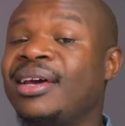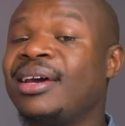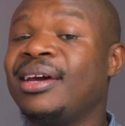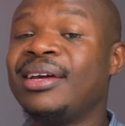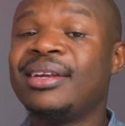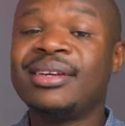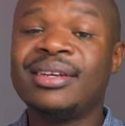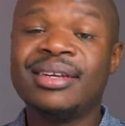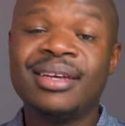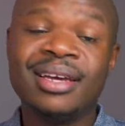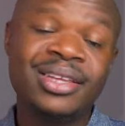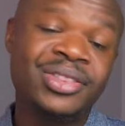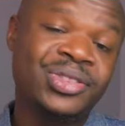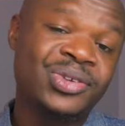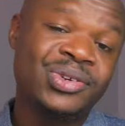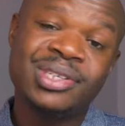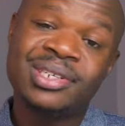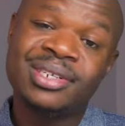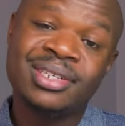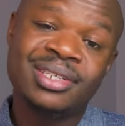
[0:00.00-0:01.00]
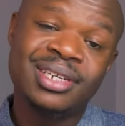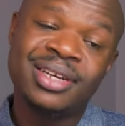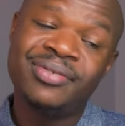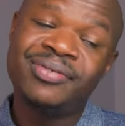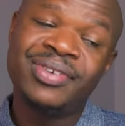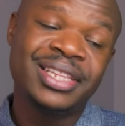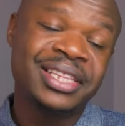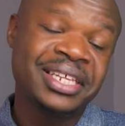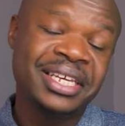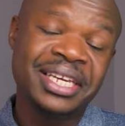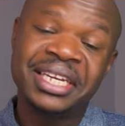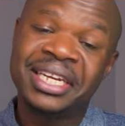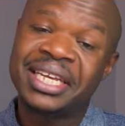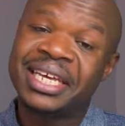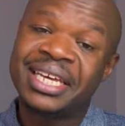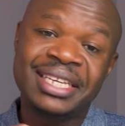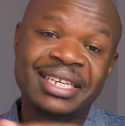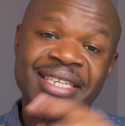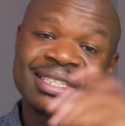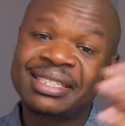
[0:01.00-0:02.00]
And I thought everything in
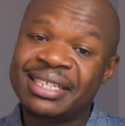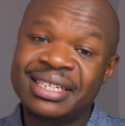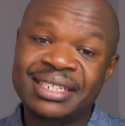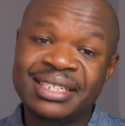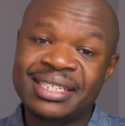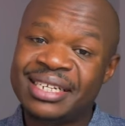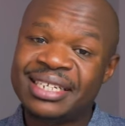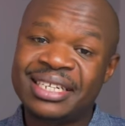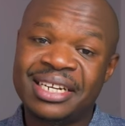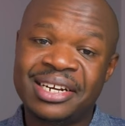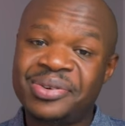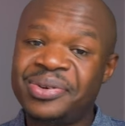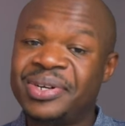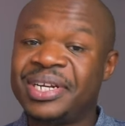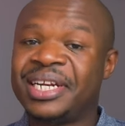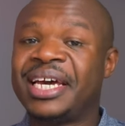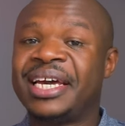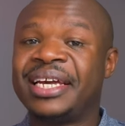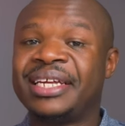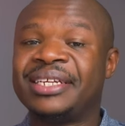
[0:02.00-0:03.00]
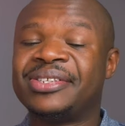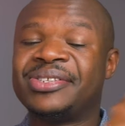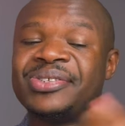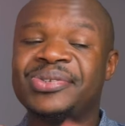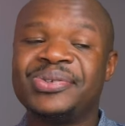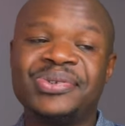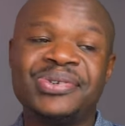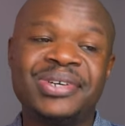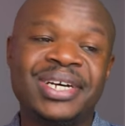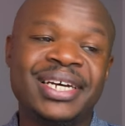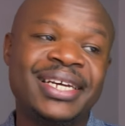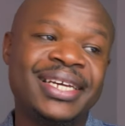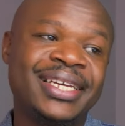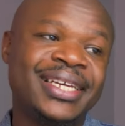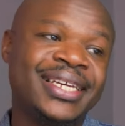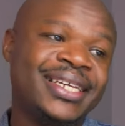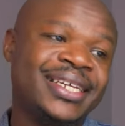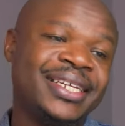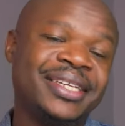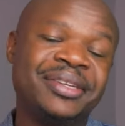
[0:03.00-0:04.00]
Kenya starts at around nine, so I
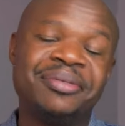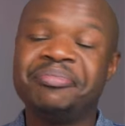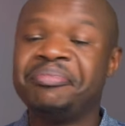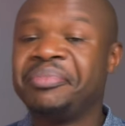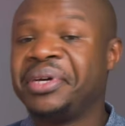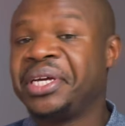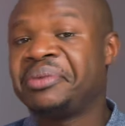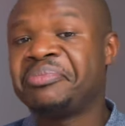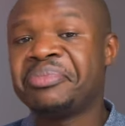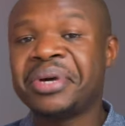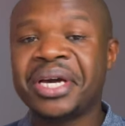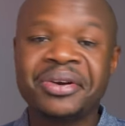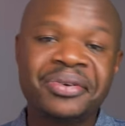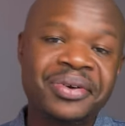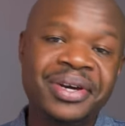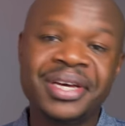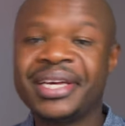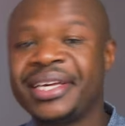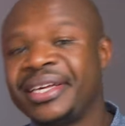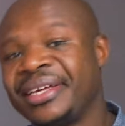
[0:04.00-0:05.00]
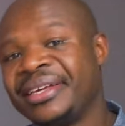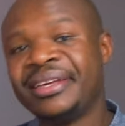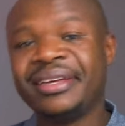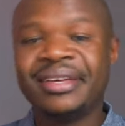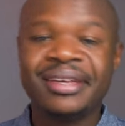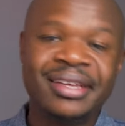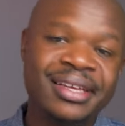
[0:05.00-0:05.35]
made my way